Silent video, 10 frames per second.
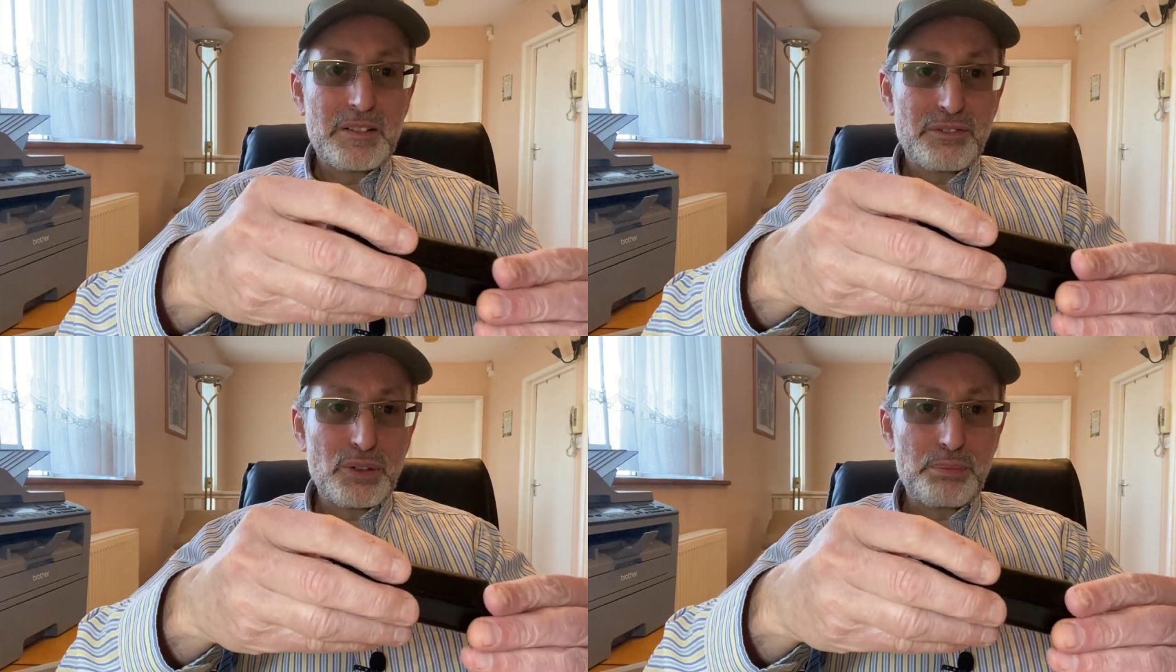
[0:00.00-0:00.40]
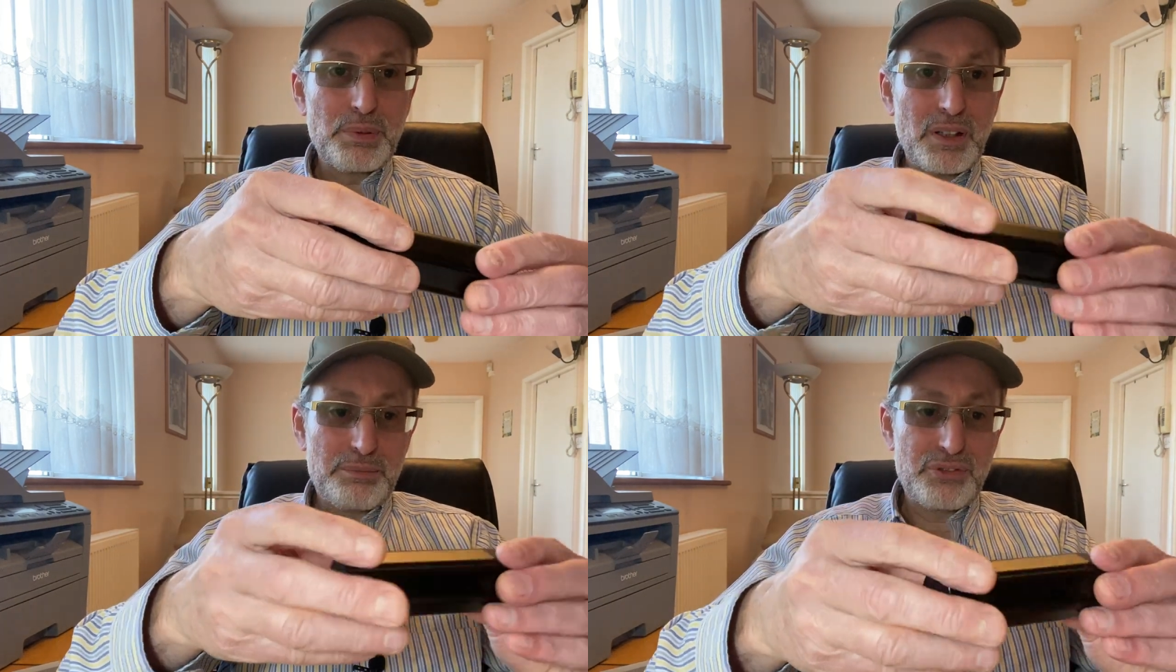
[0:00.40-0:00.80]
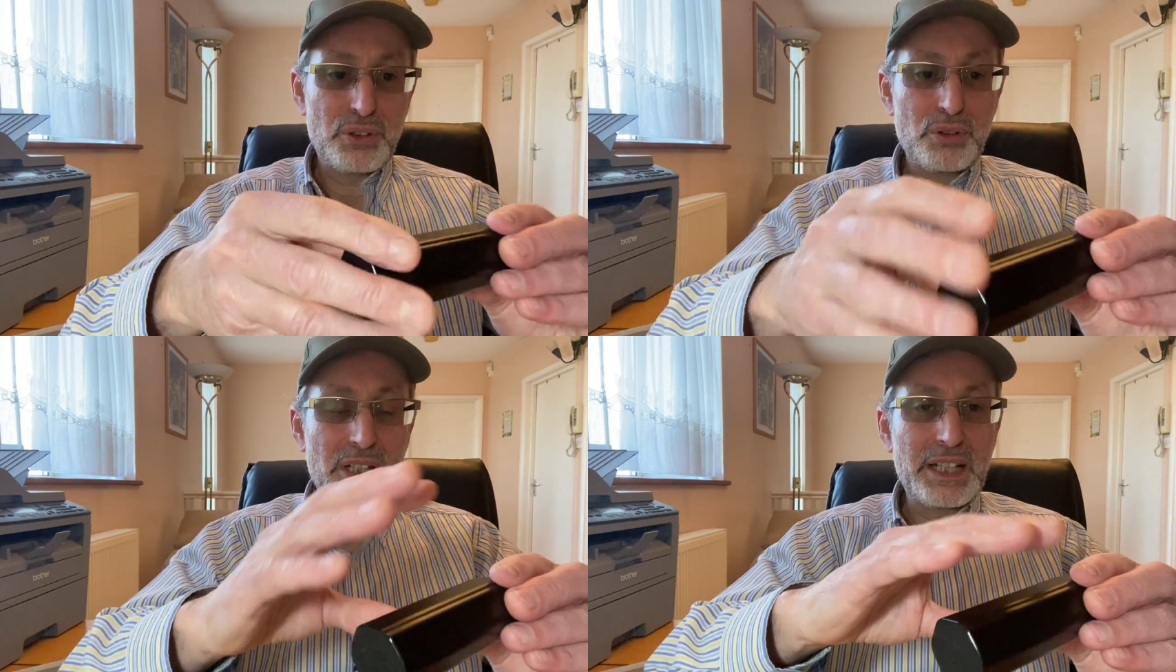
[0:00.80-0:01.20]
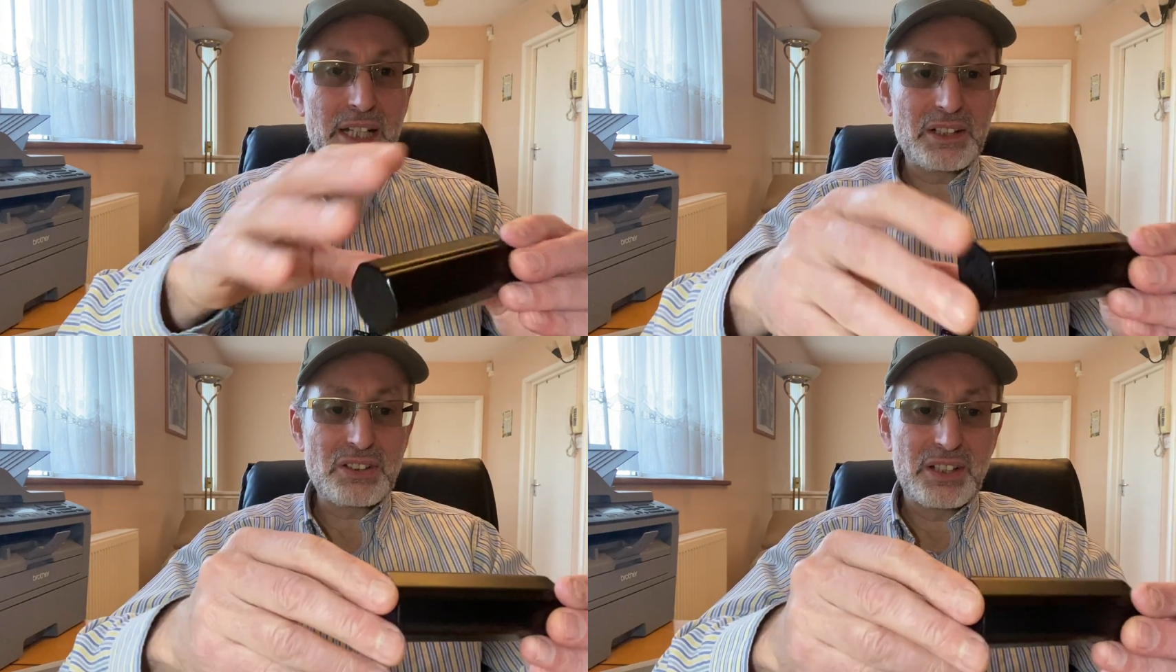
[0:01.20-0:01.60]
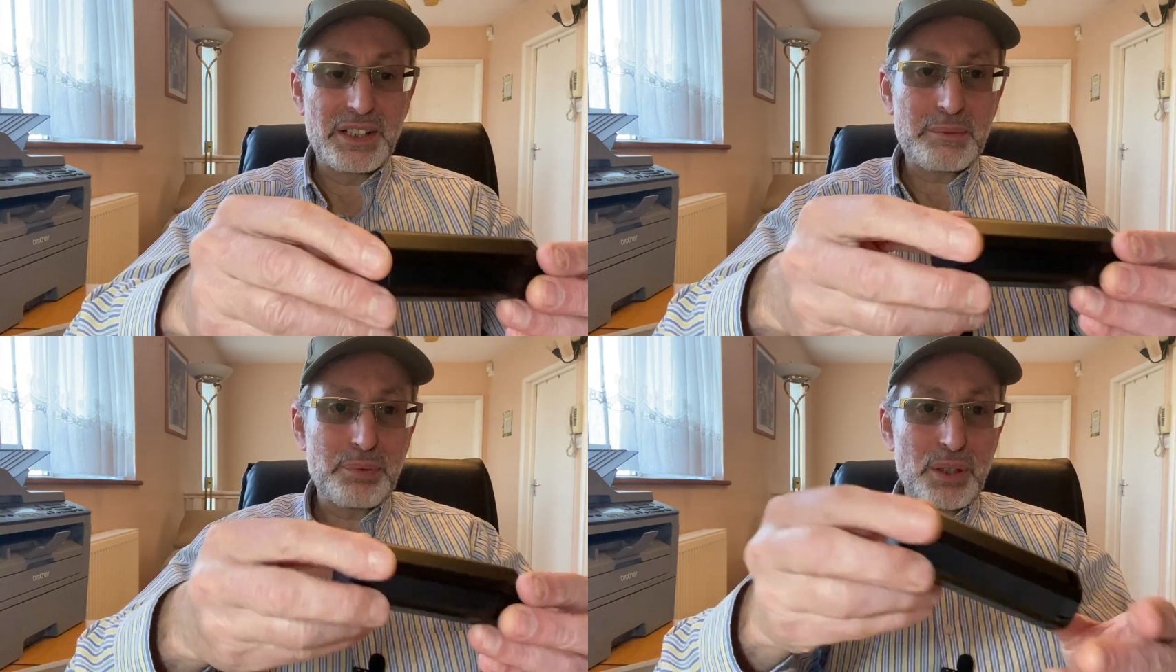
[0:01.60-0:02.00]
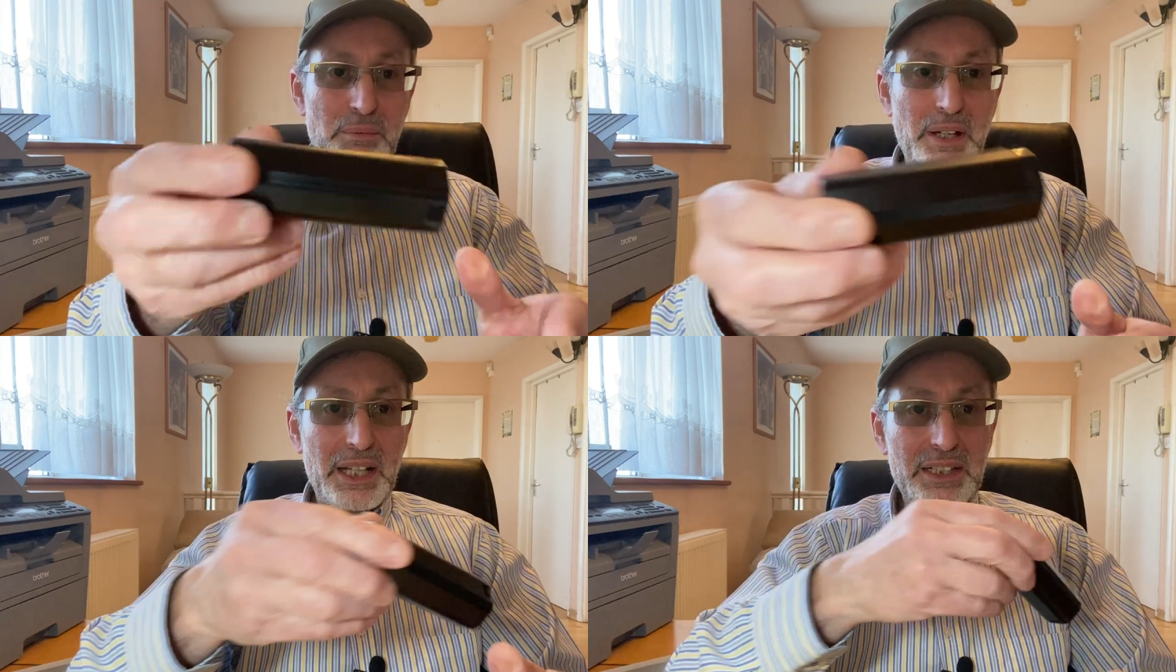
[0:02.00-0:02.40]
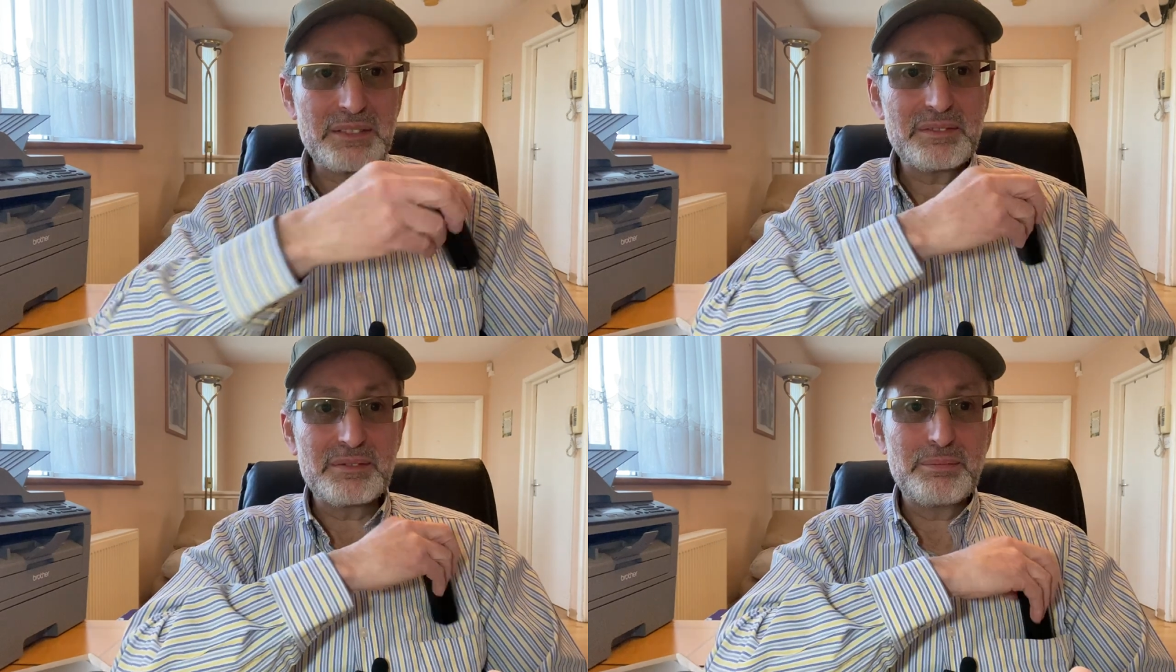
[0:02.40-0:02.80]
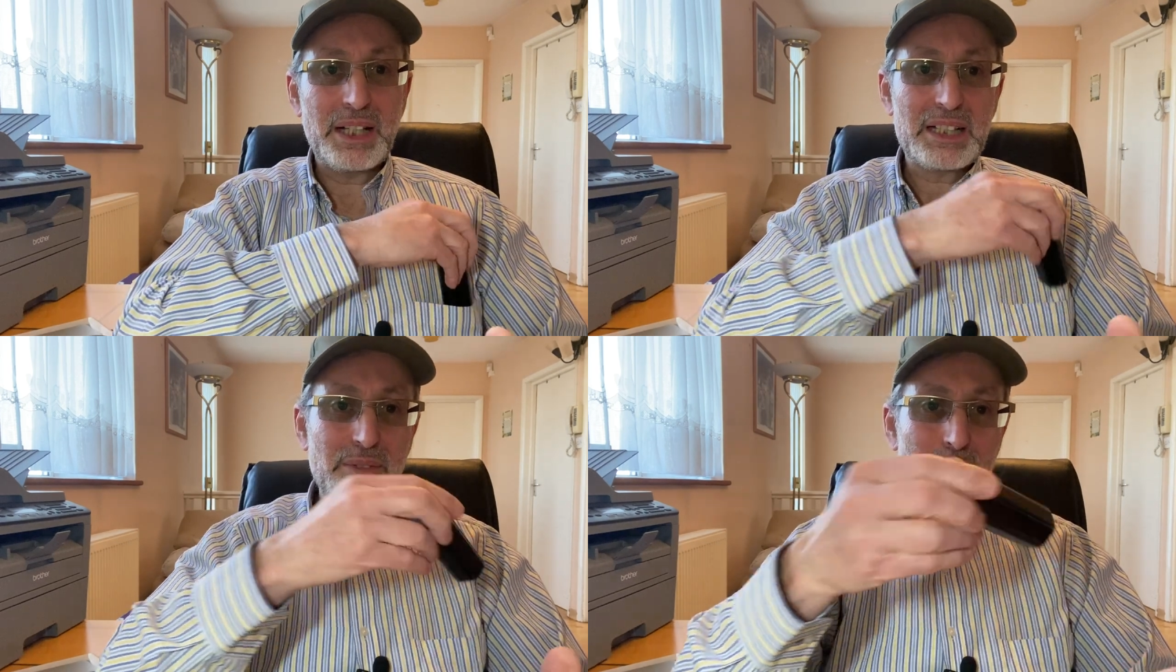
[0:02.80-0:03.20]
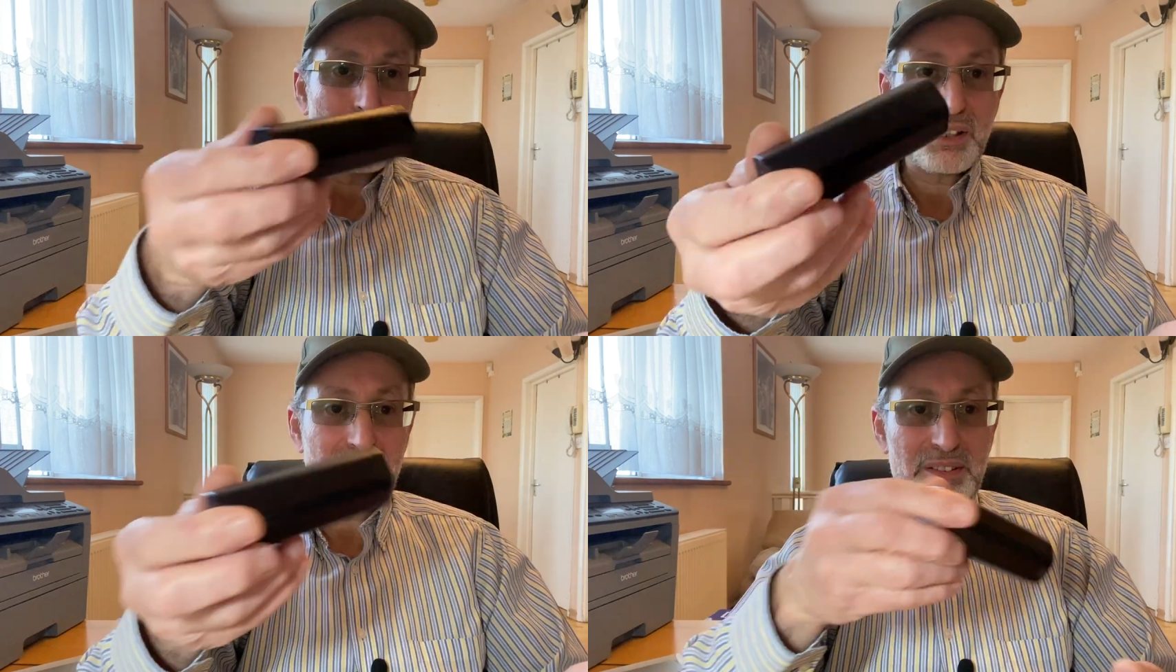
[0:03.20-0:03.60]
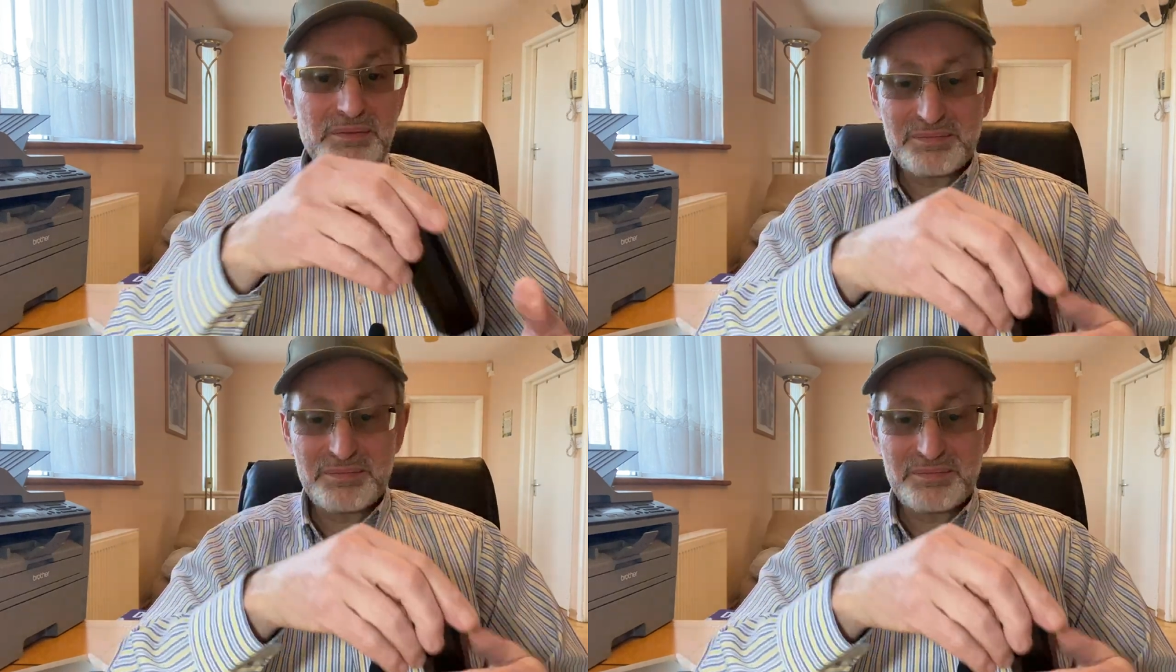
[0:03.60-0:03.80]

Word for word: few, a few inhales on it, put it back, back in my pocket.